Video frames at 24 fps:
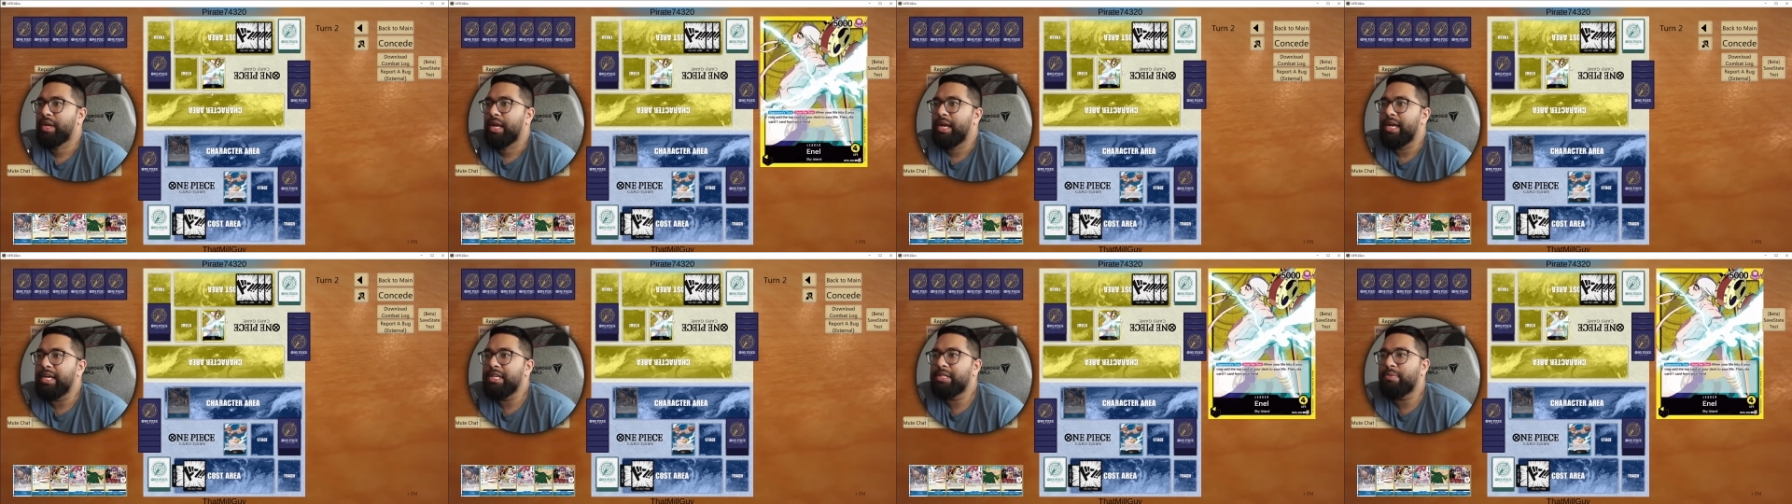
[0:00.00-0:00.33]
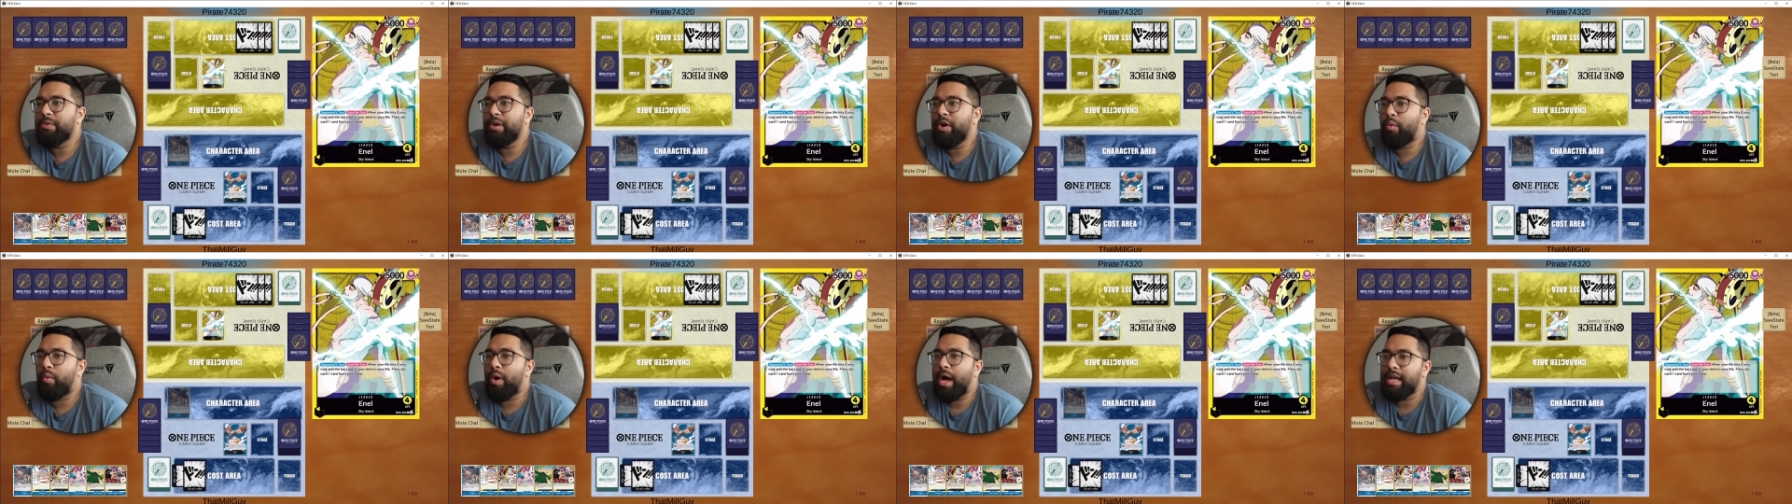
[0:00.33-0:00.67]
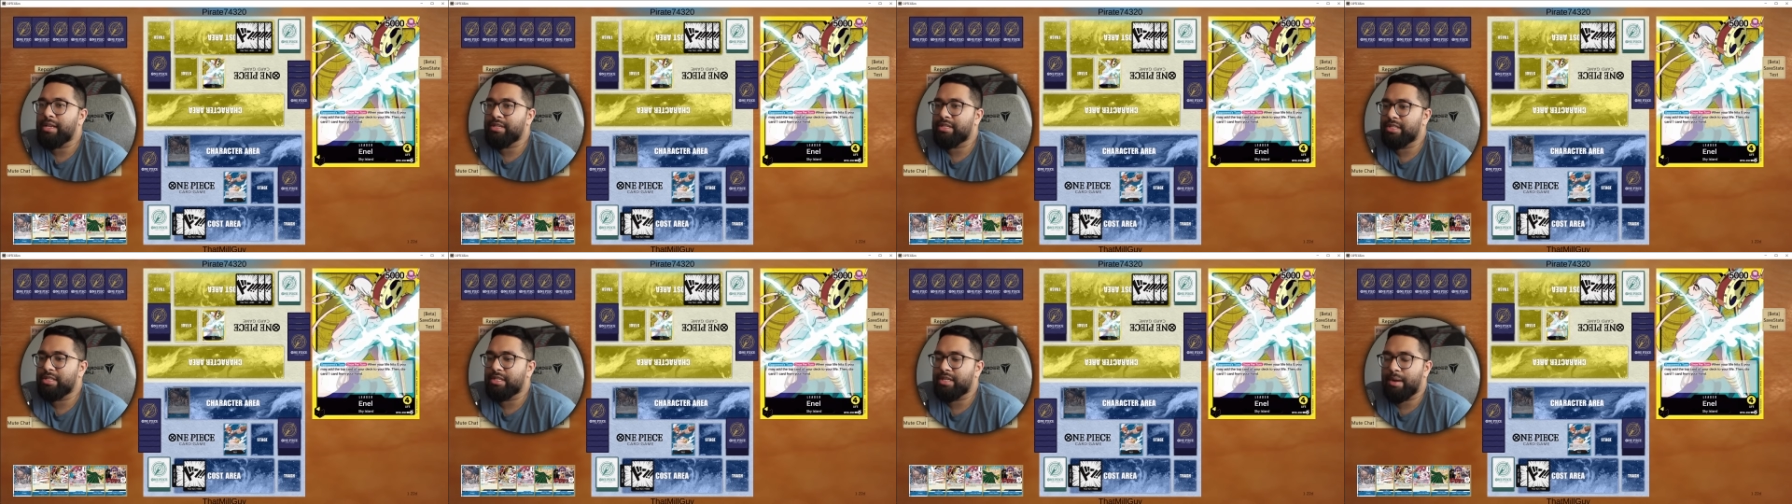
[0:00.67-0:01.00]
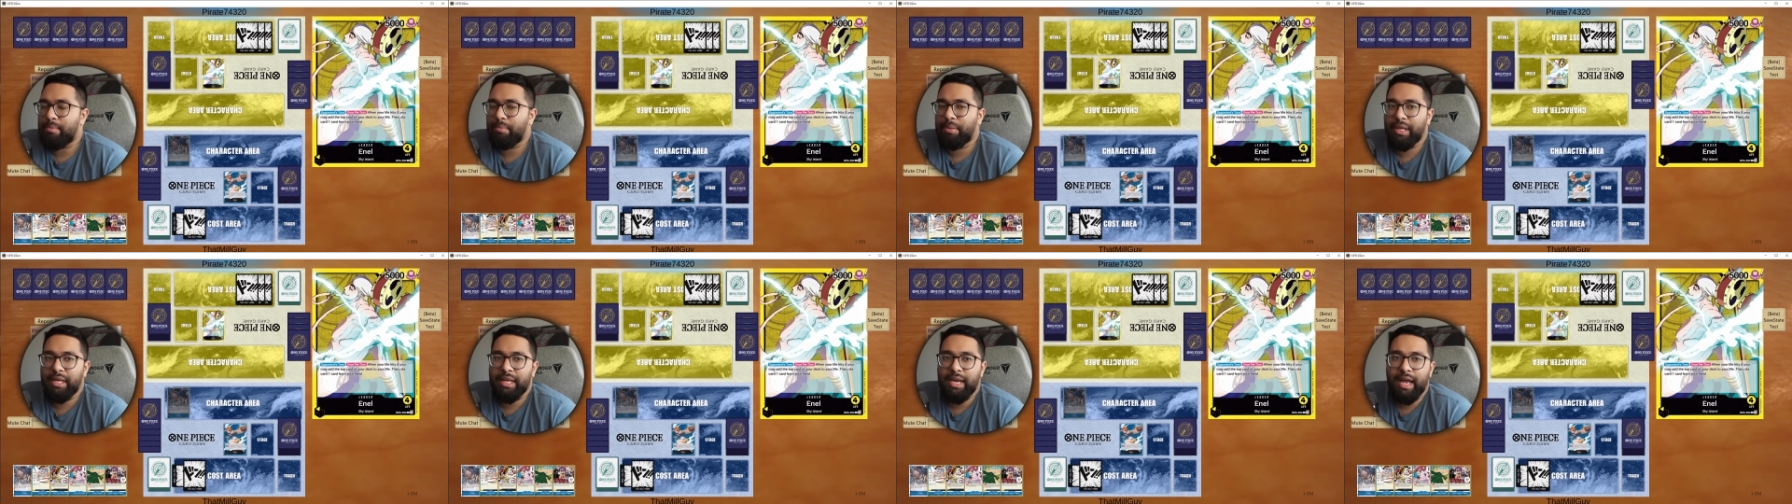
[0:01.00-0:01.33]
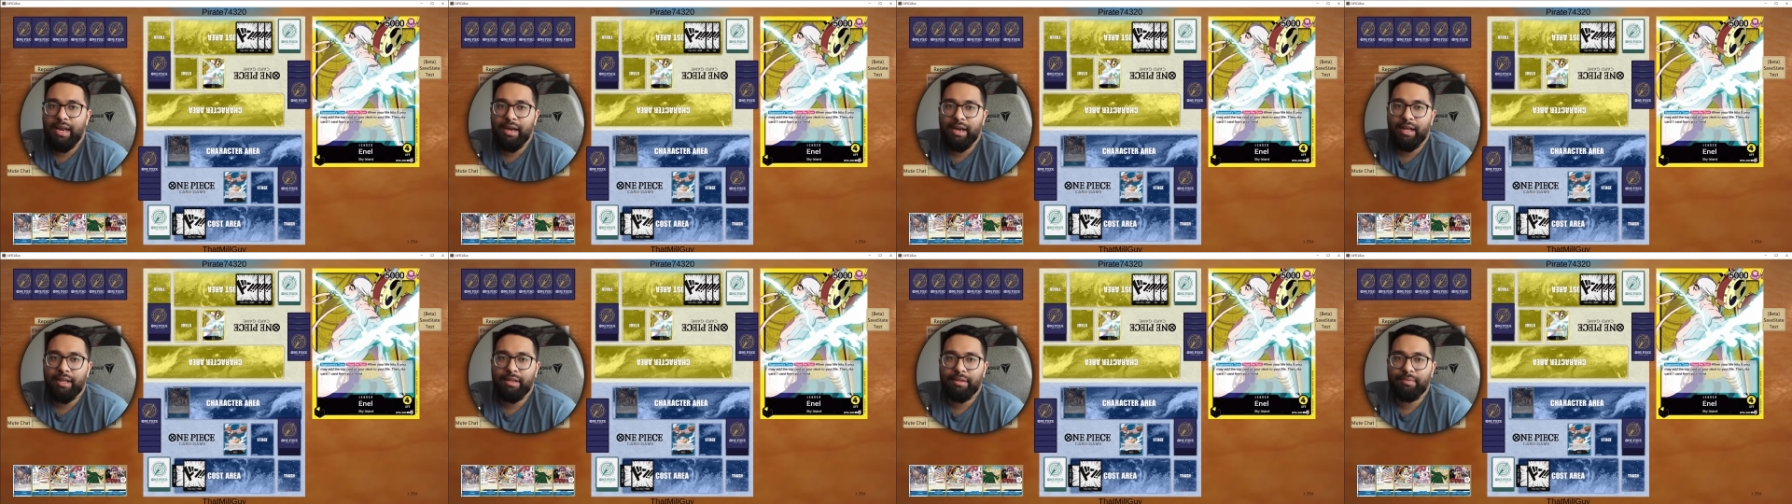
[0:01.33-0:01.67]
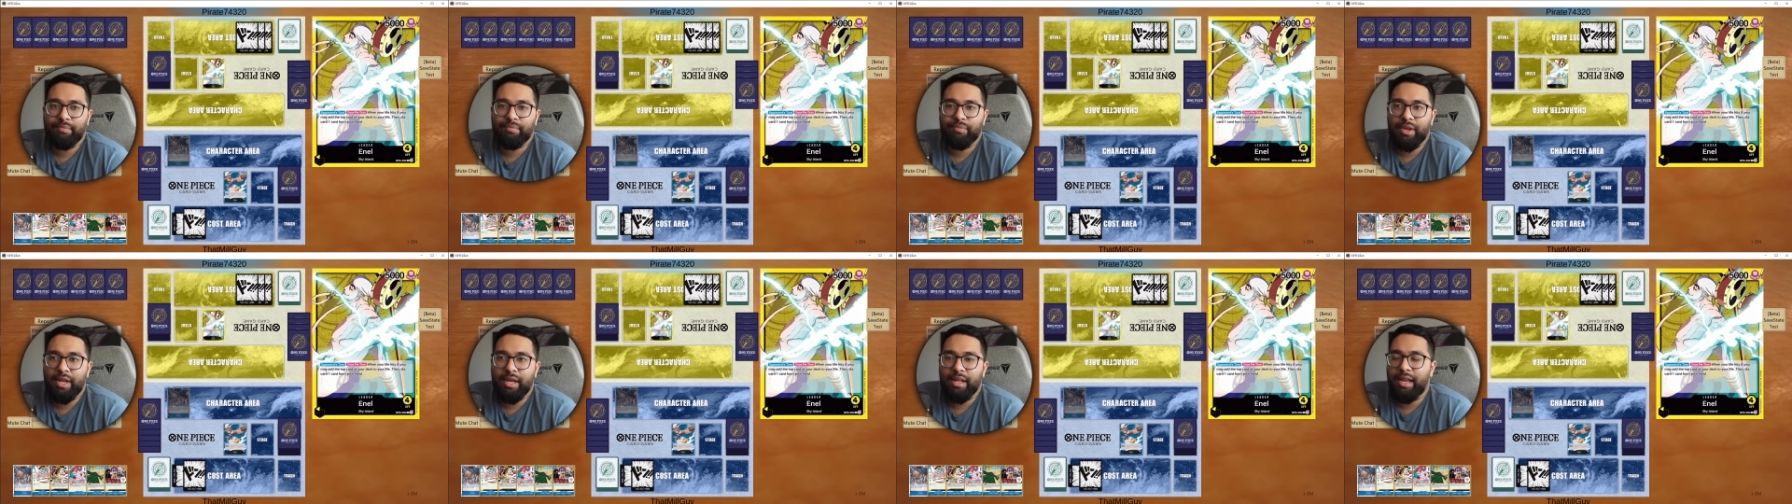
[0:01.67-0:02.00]
It's been a while since I played NL.
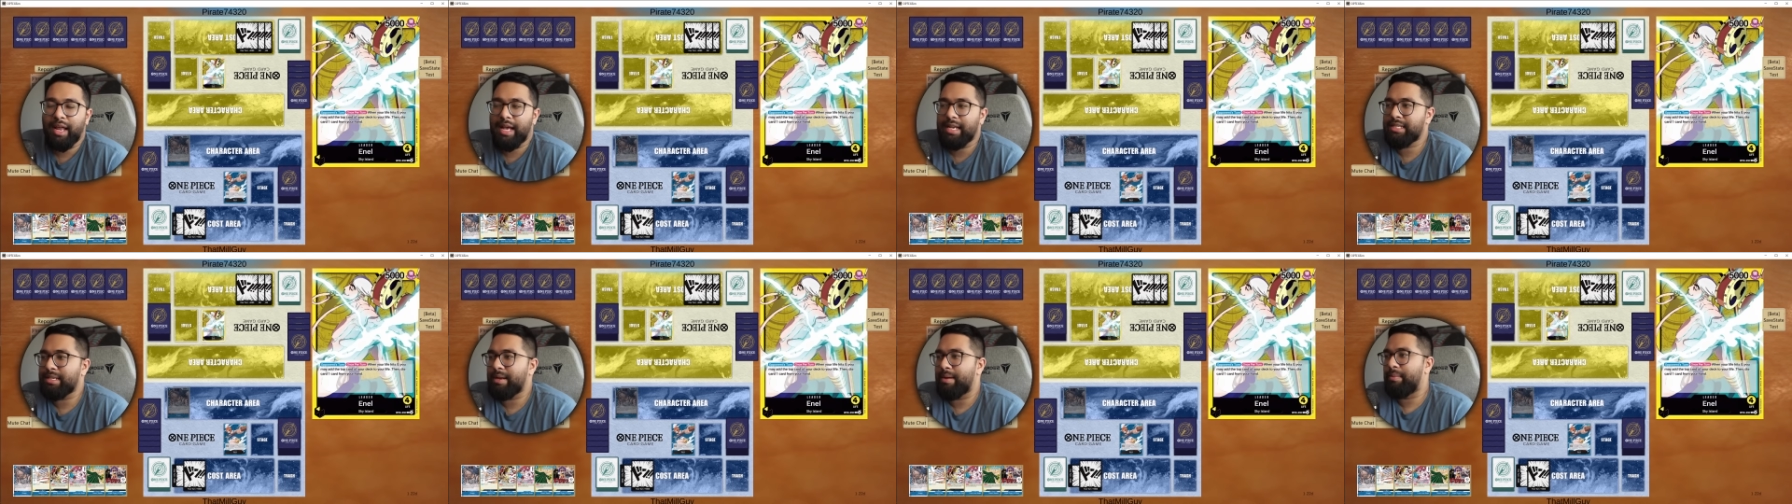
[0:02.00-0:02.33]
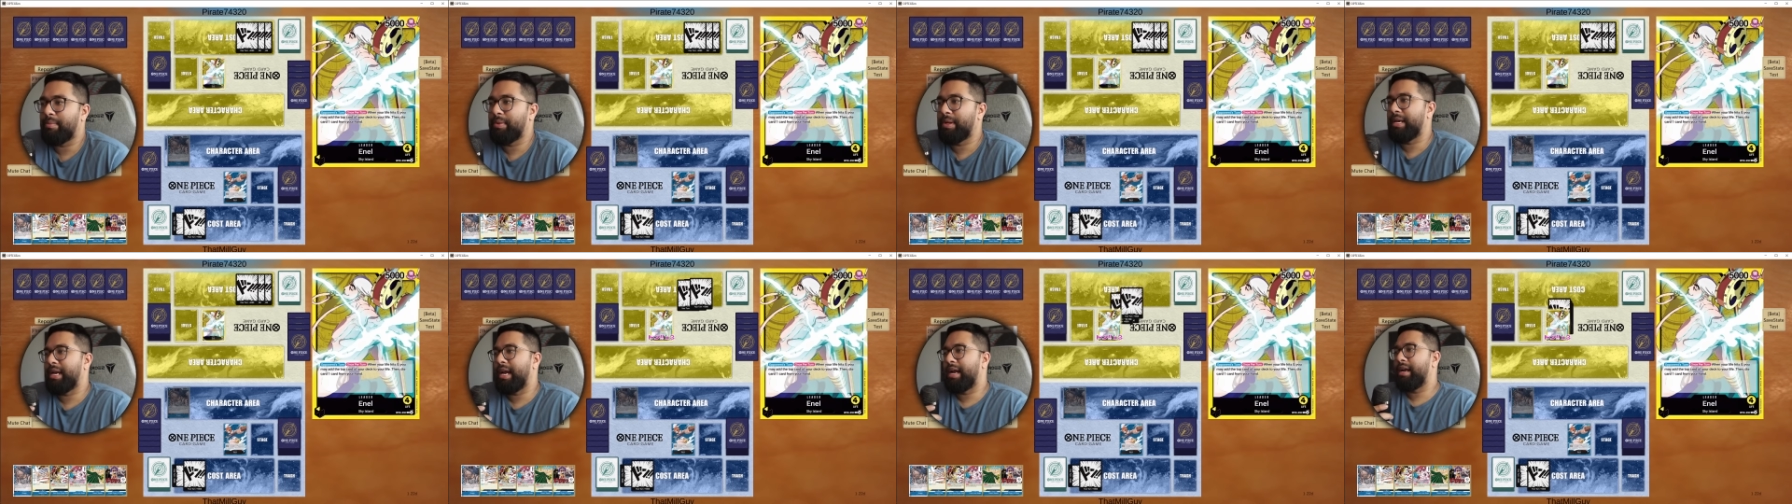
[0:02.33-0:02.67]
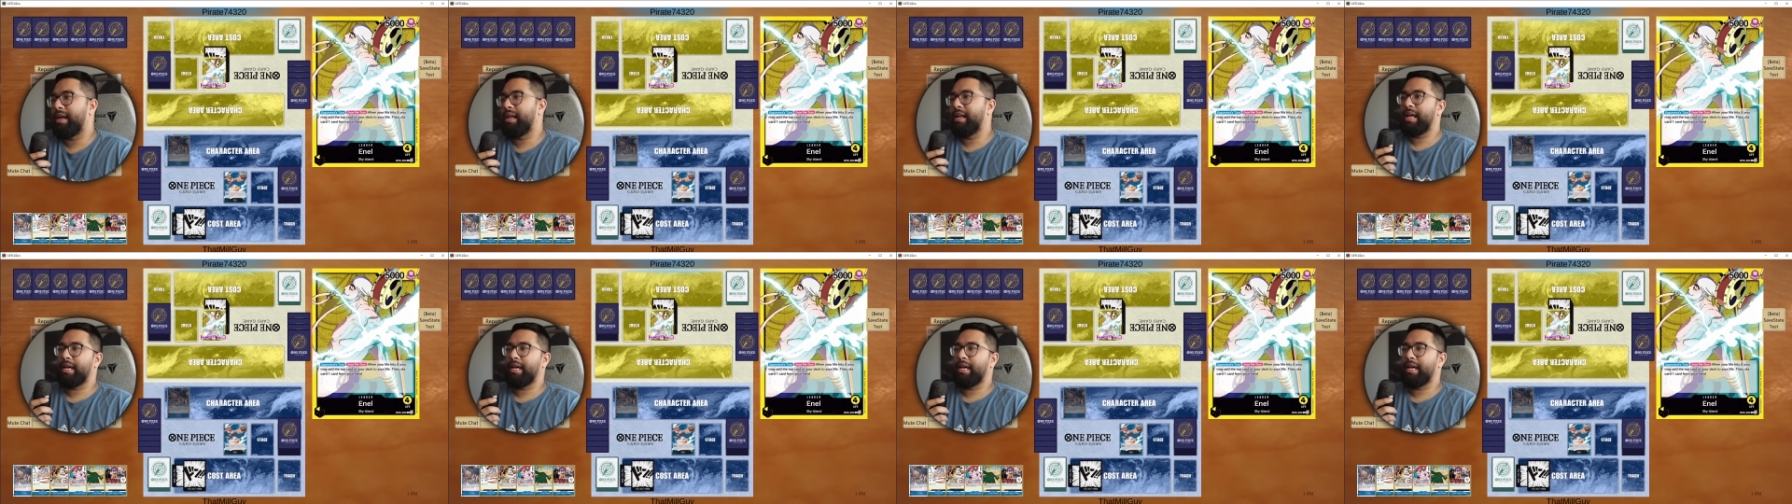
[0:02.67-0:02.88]
The last time I played NL,